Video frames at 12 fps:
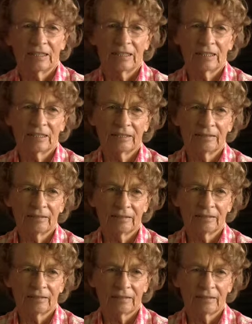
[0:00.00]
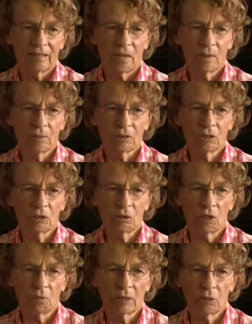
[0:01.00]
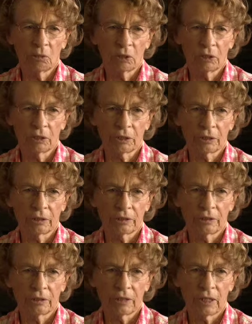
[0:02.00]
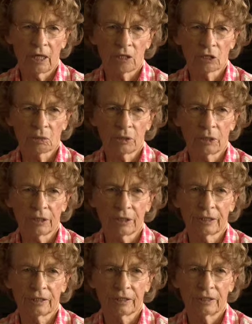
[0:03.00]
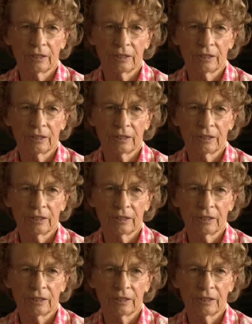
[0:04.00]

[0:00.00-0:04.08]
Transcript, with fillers: Uh, I'm able to do all my work, housework, and